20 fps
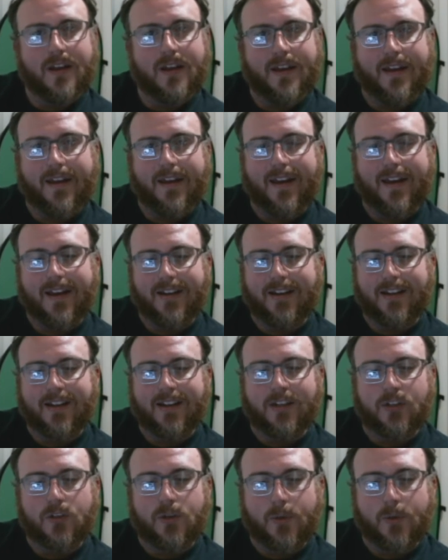And
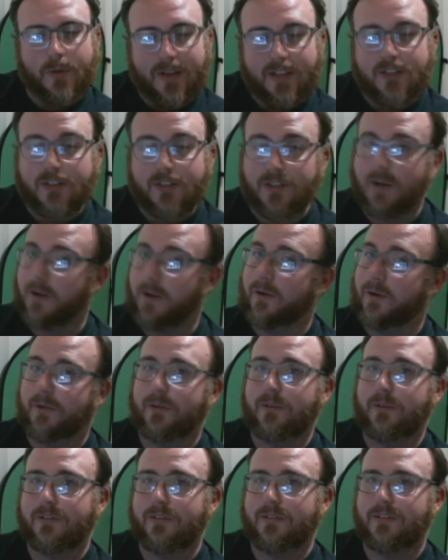in doing
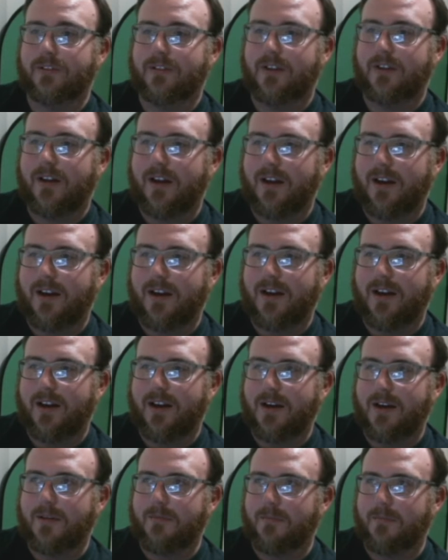so,
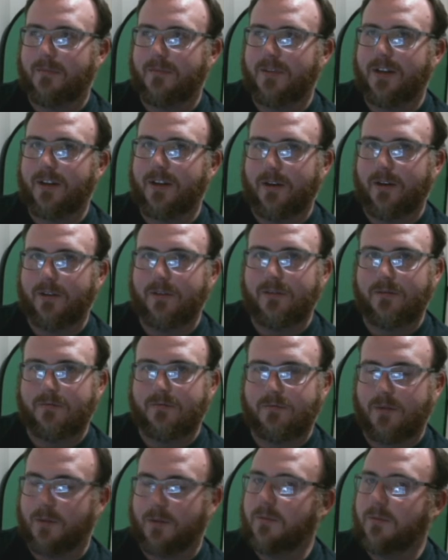
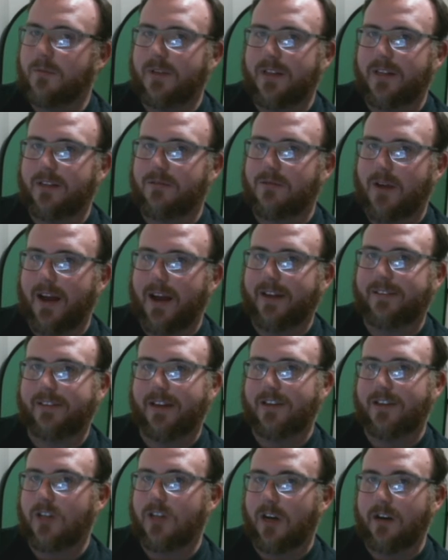probably wrecked a
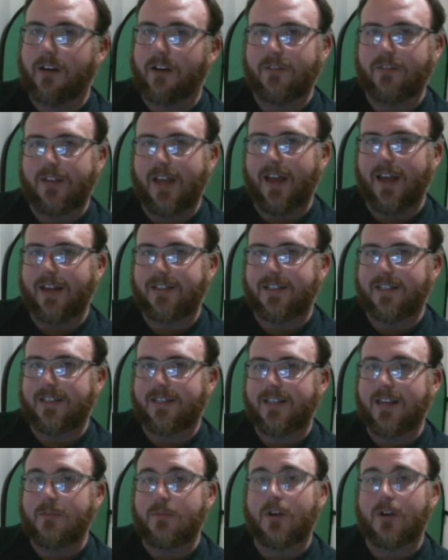chunk of the
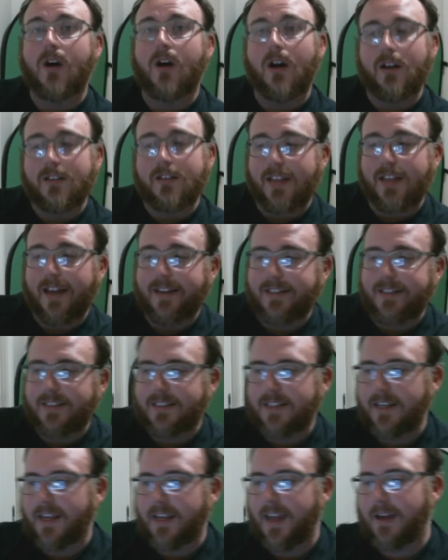HSC because the
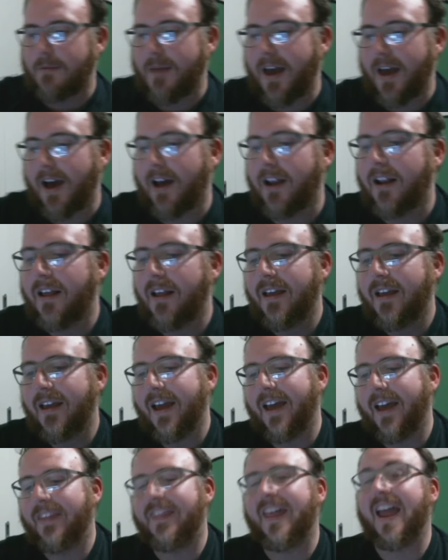HSC came out
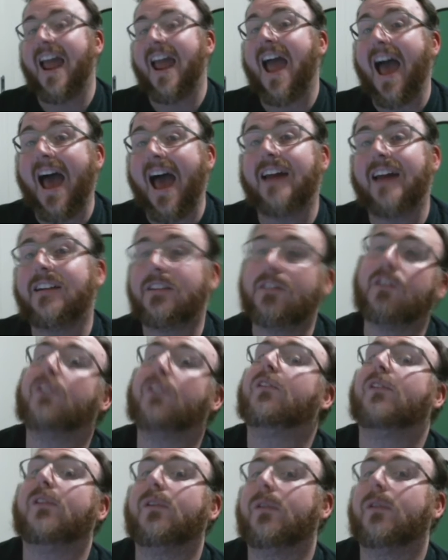and they had to
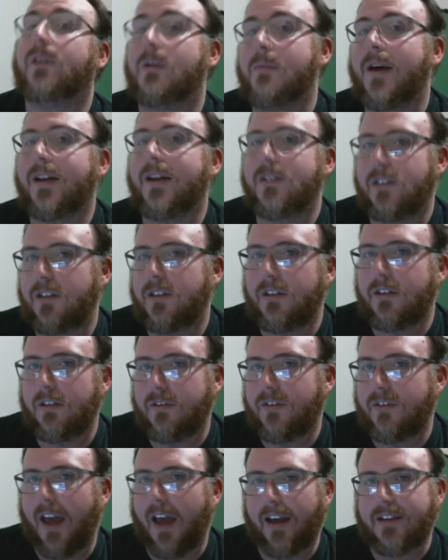do an
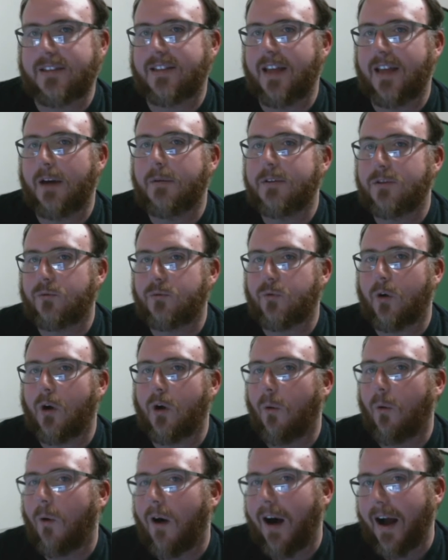imaginative text that was
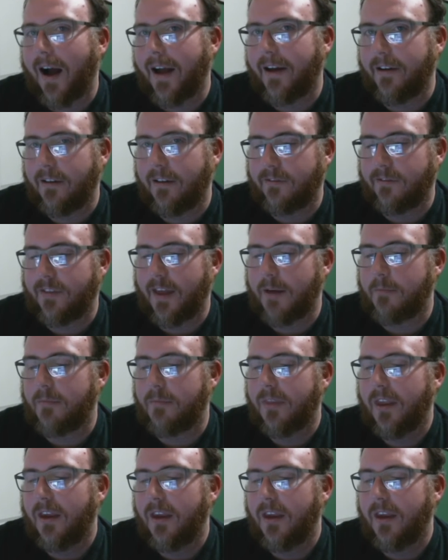required of them.